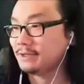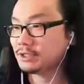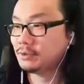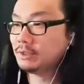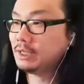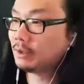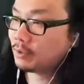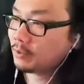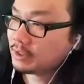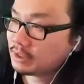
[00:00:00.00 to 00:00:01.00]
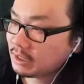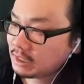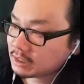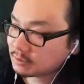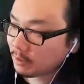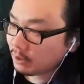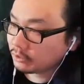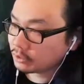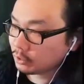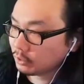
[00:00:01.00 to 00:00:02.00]
Suni had requested a small
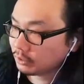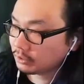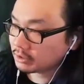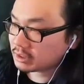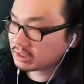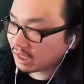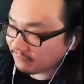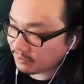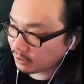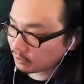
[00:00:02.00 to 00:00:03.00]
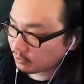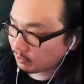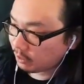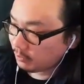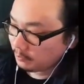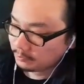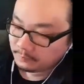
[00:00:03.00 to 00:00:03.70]
doodle stick figure Goro.